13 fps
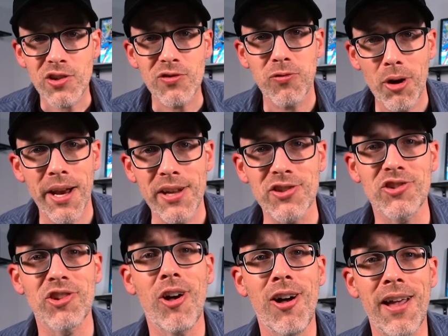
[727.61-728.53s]
of what I
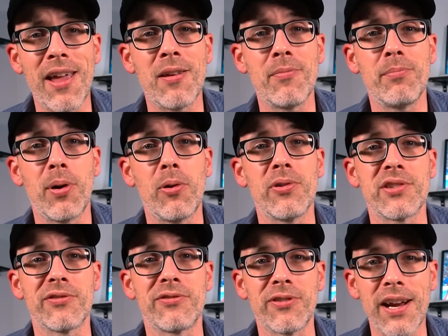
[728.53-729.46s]
saw in Beau is
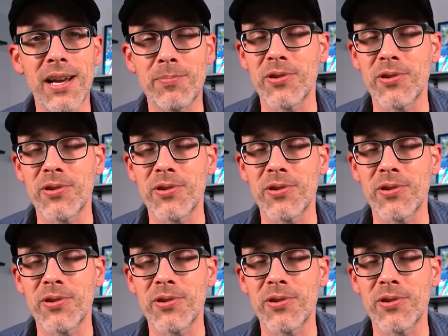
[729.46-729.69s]
Afraid,